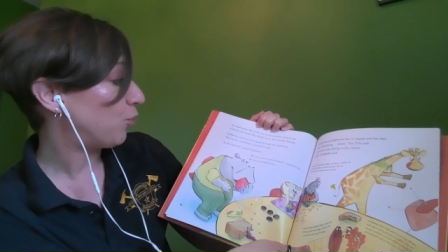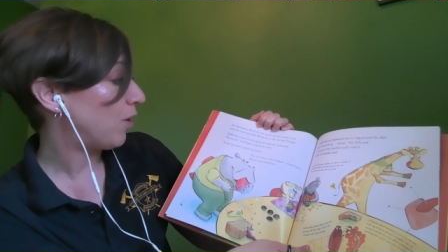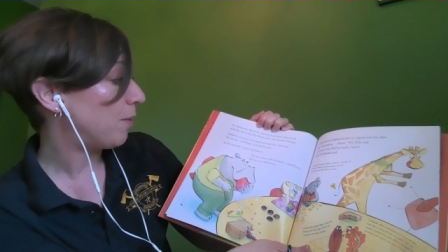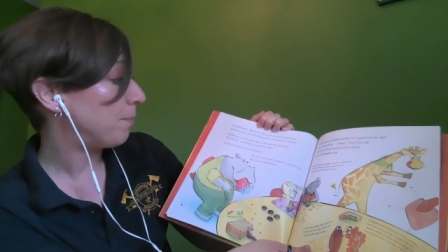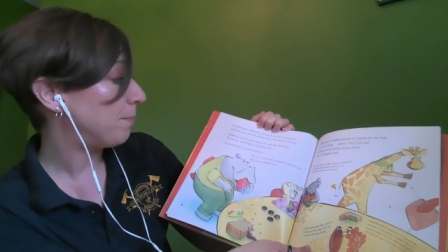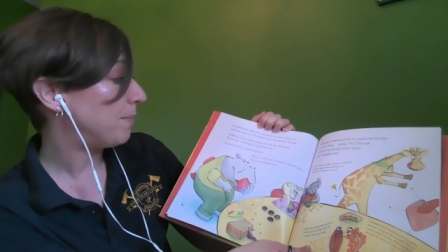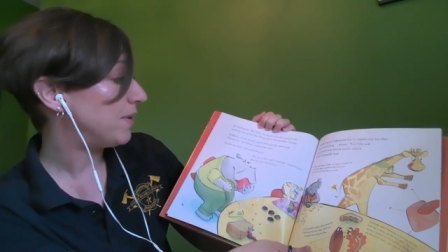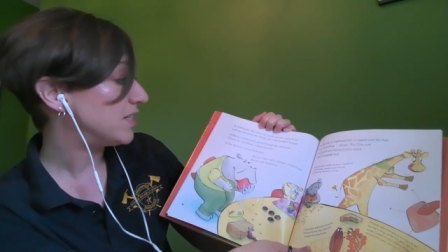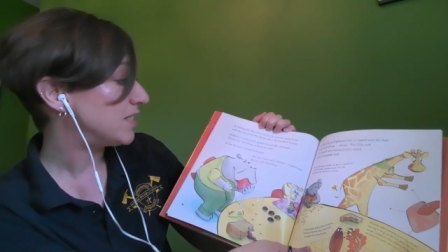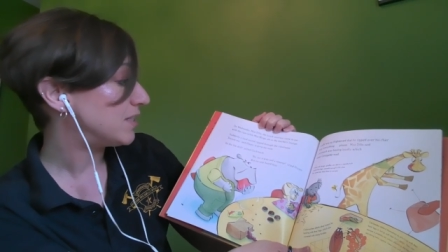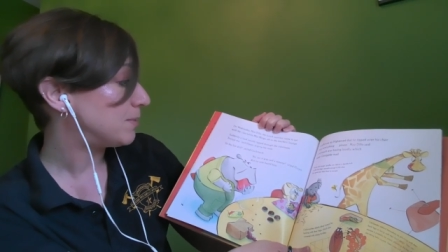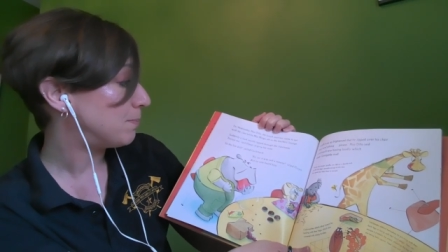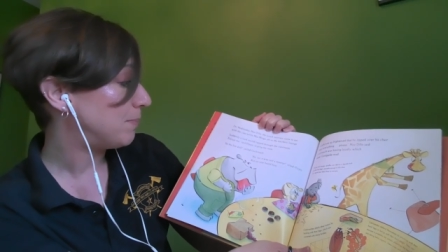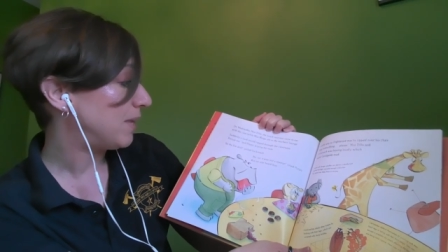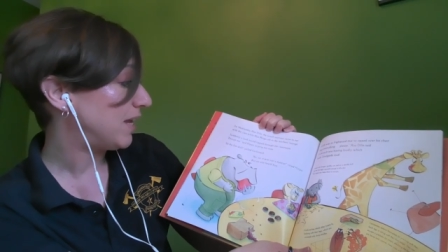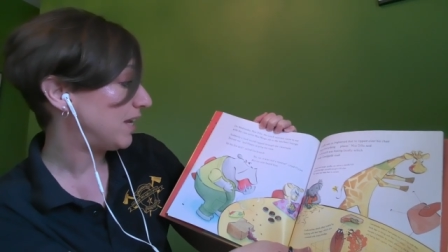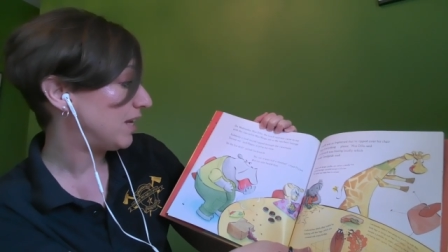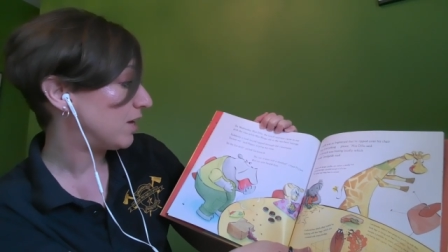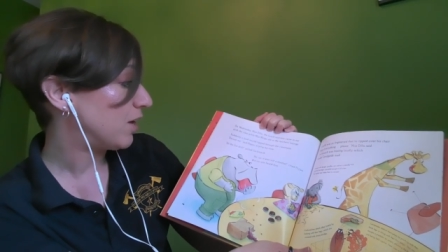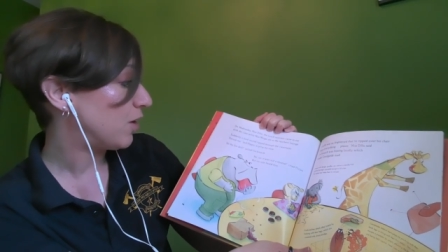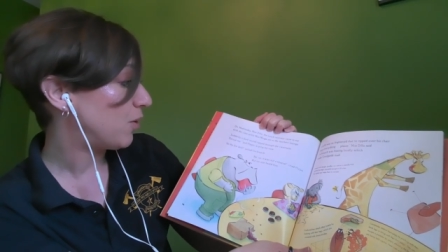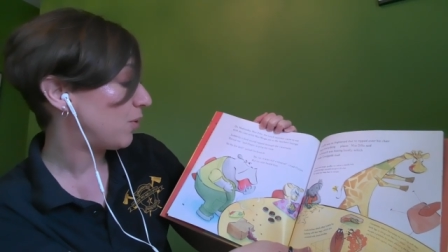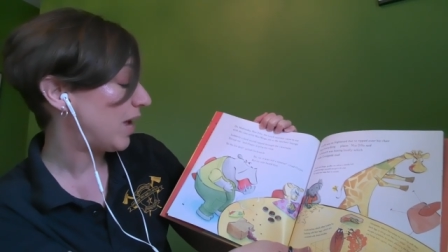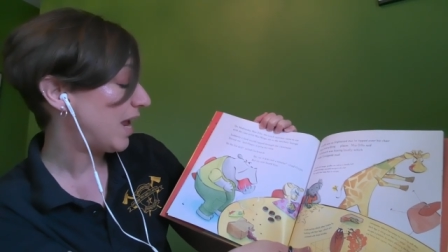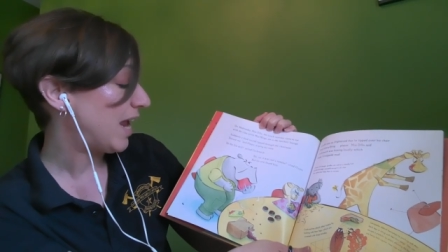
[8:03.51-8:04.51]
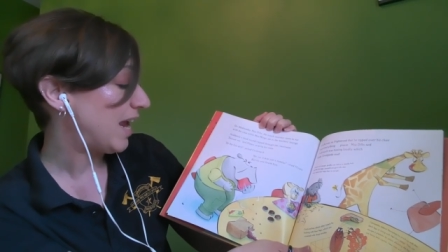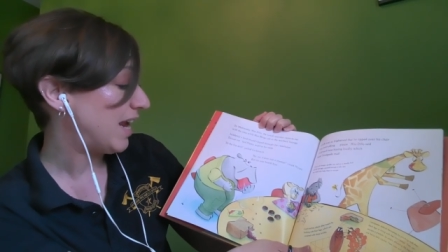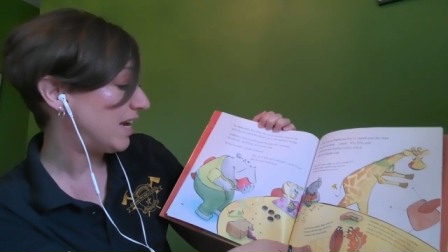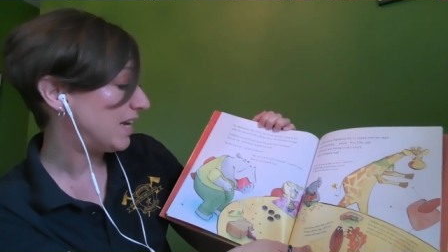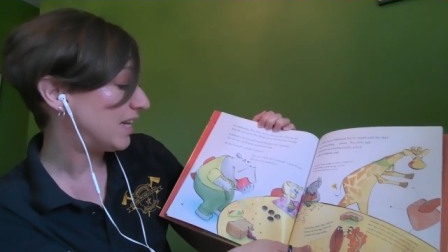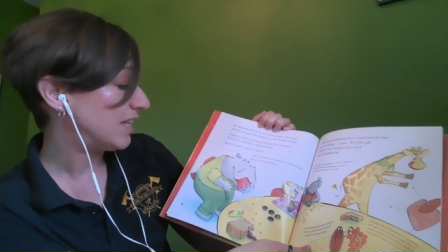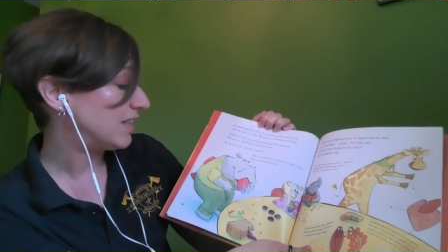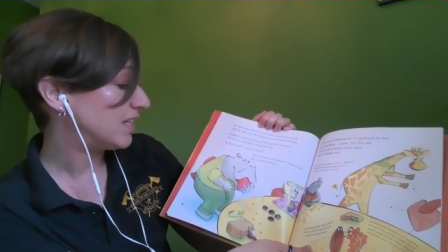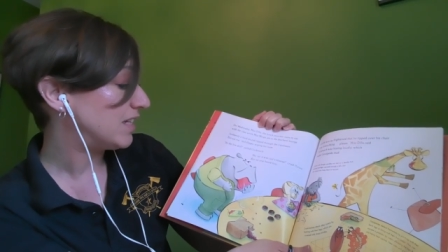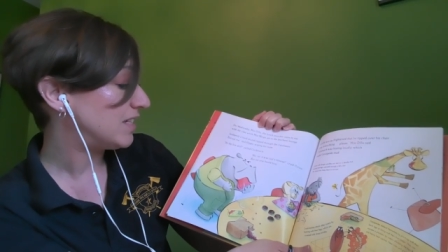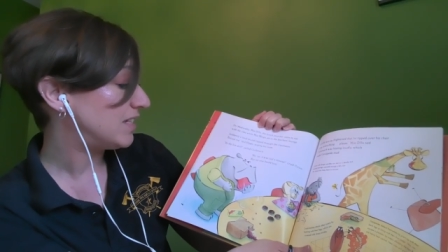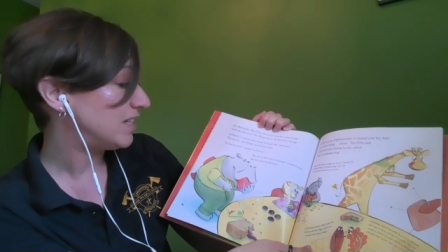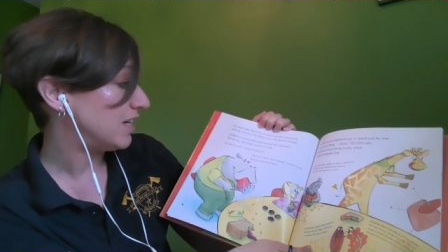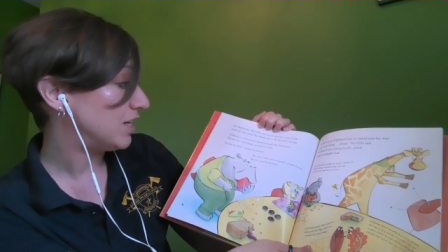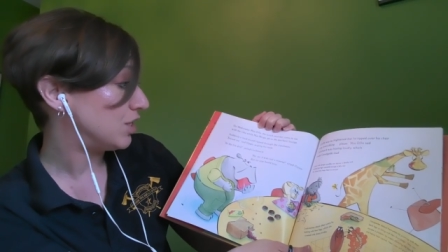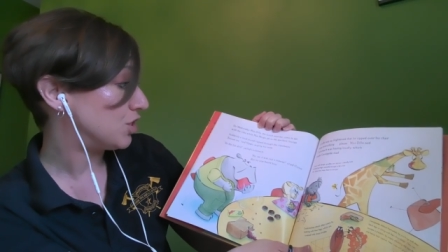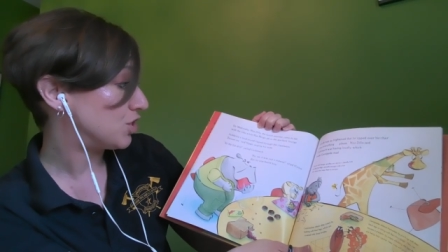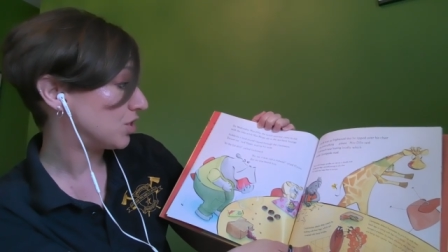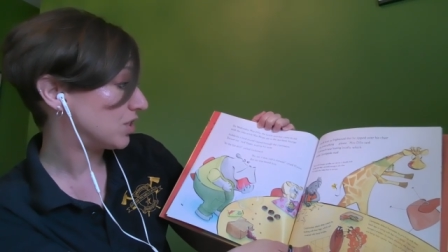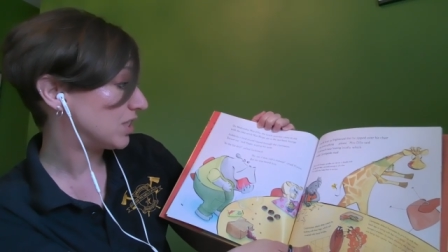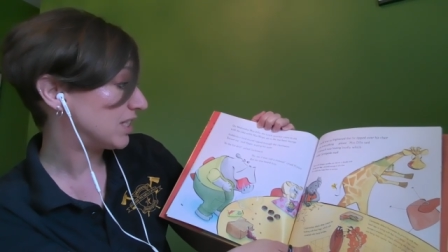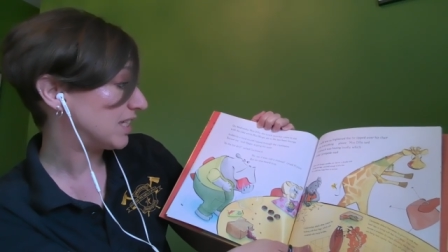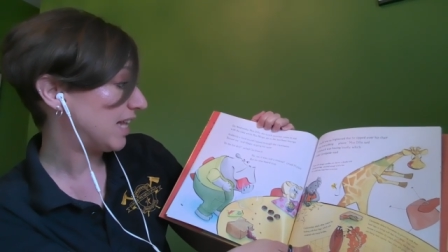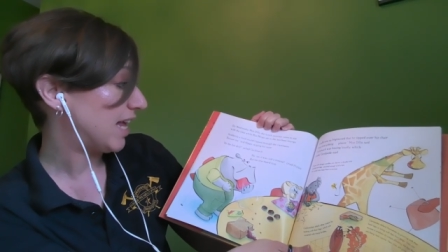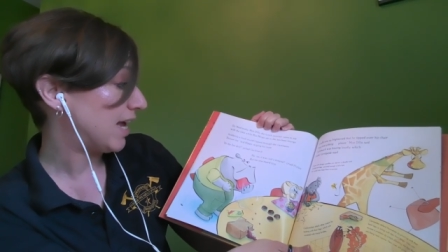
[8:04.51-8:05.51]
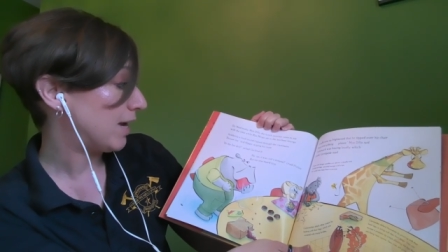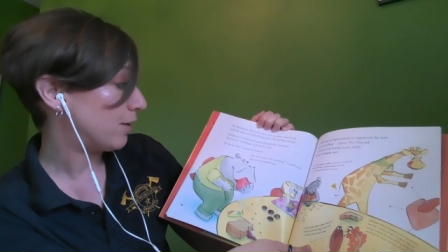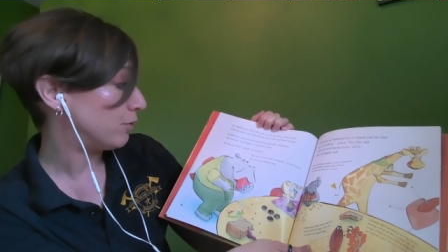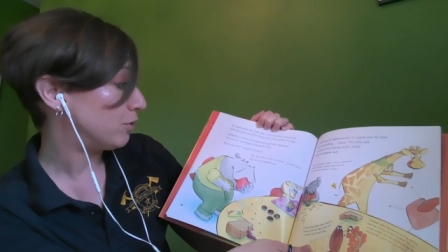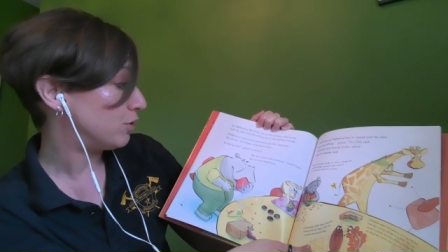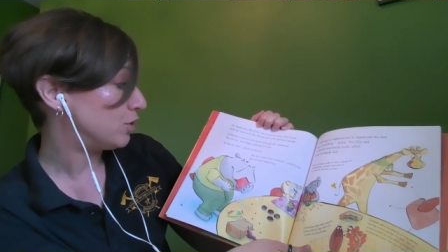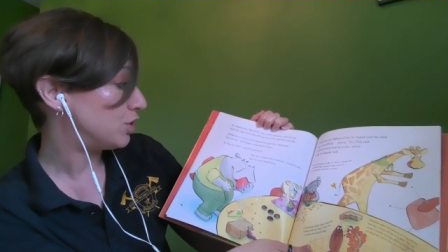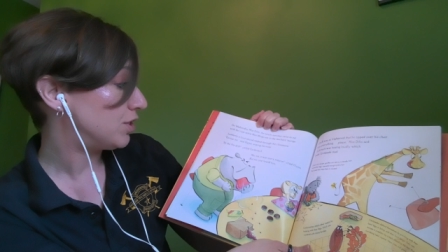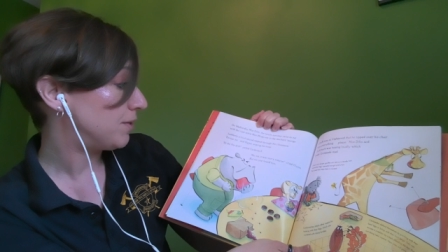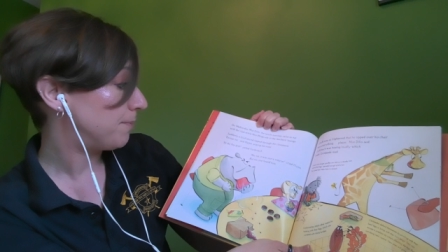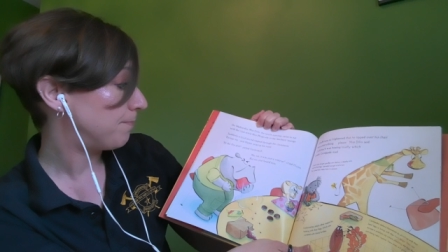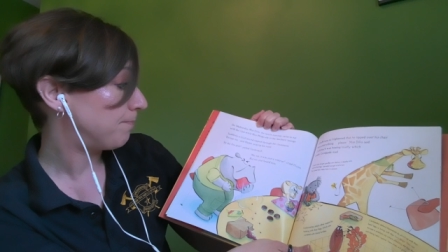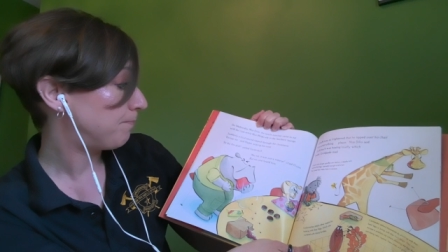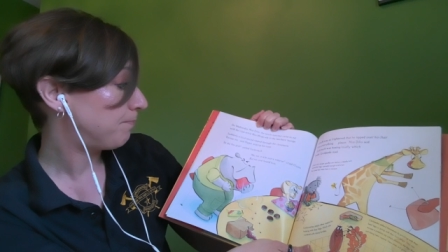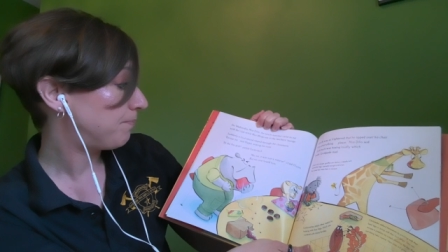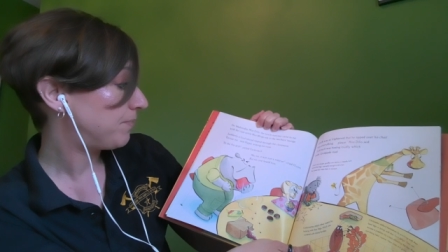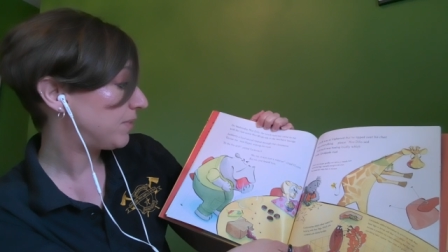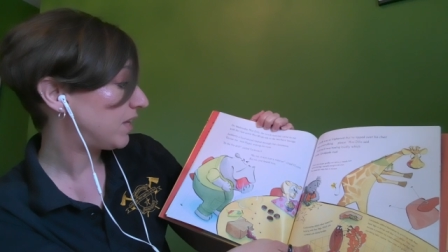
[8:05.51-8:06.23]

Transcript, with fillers: while Miss Mingo ate in the teacher's lounge.